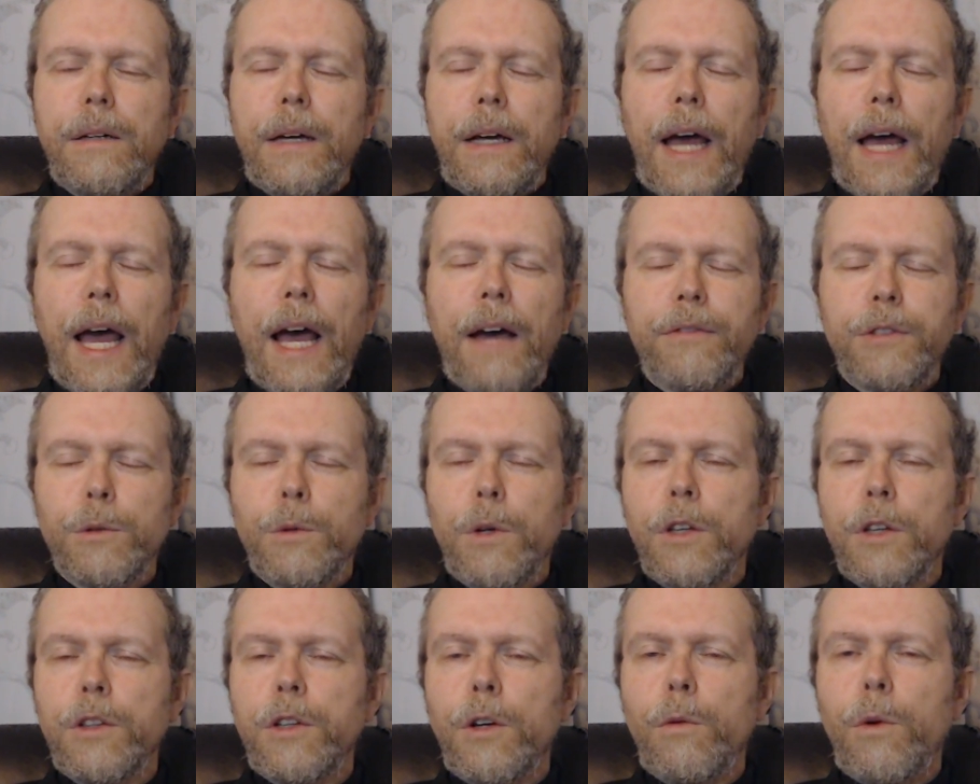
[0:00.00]
After
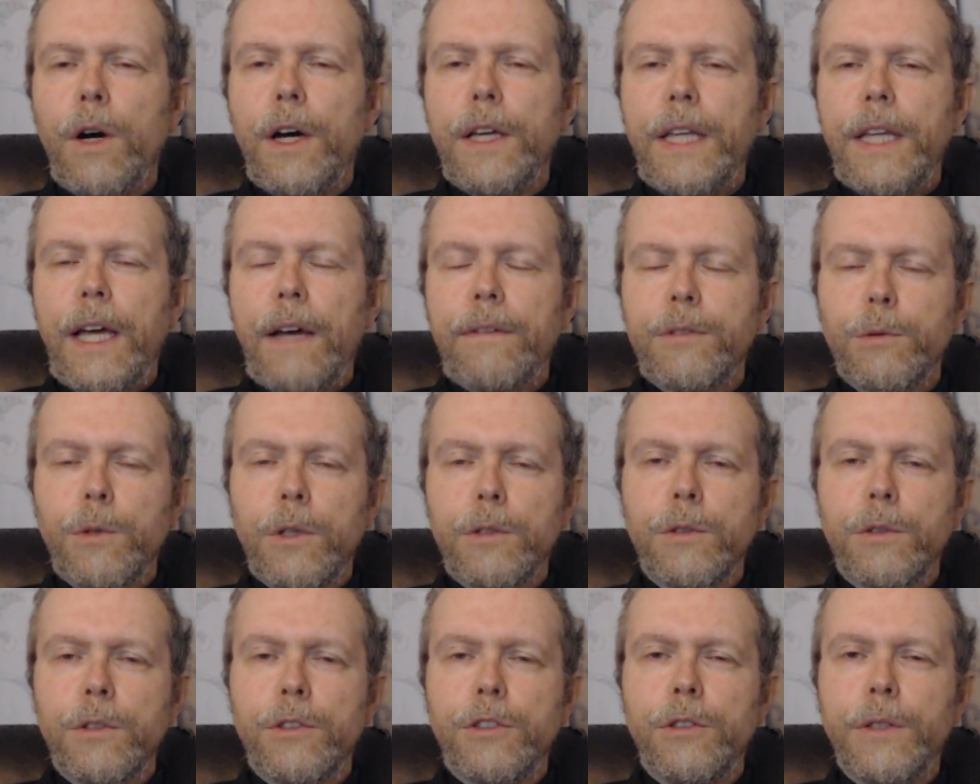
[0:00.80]
World War One, after
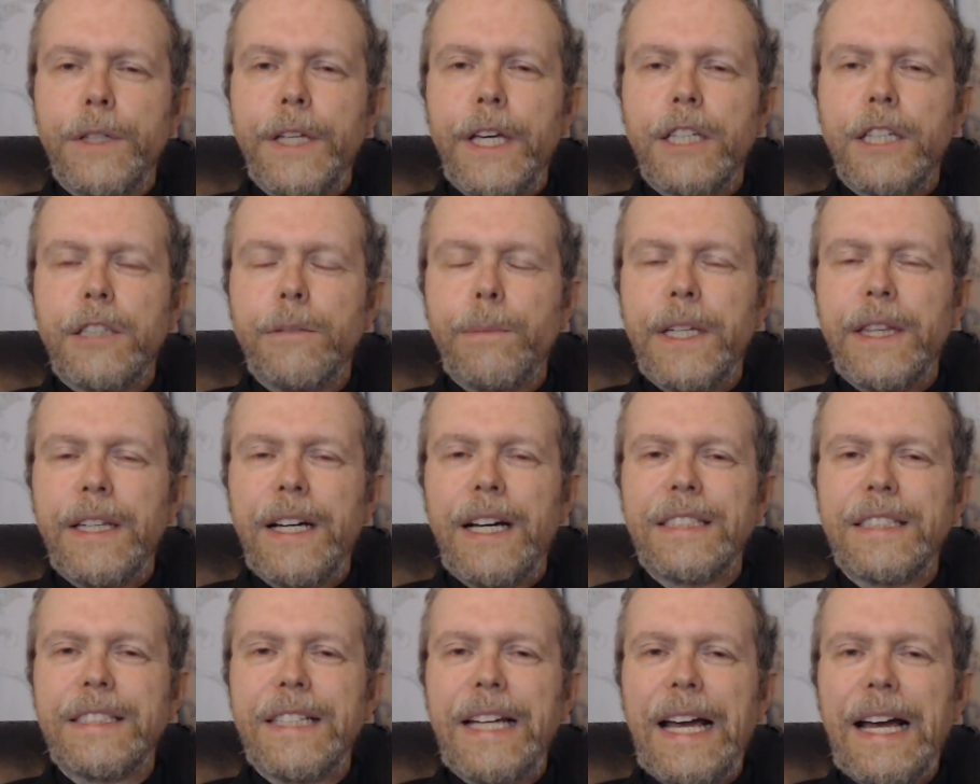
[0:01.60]
World War Two, the
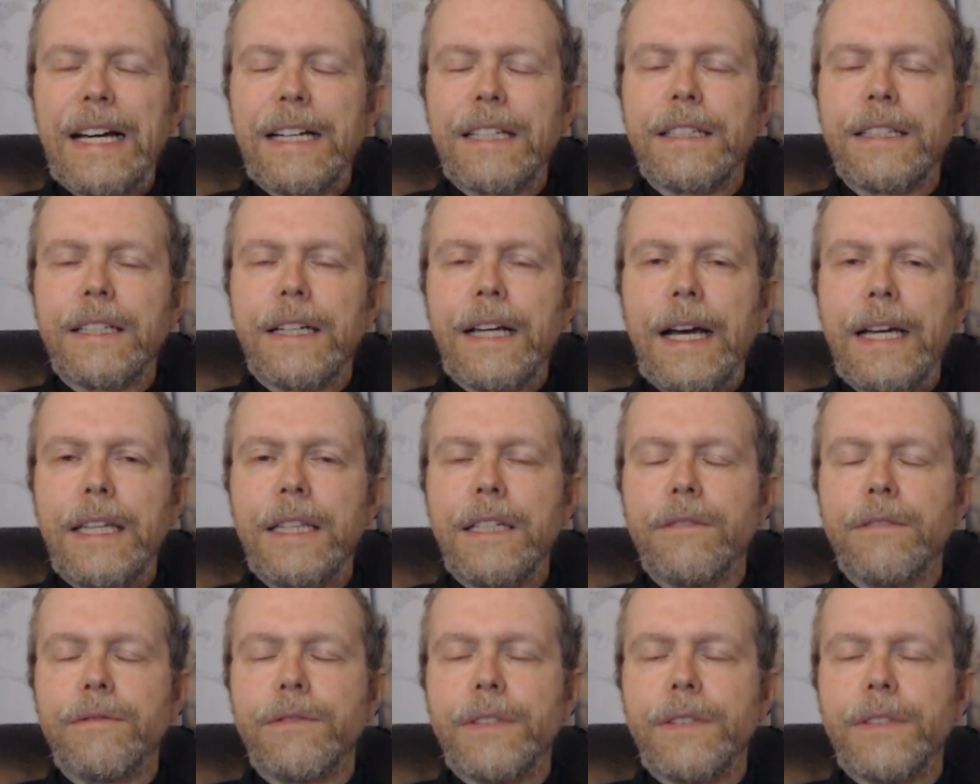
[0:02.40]
Espionage Act kind of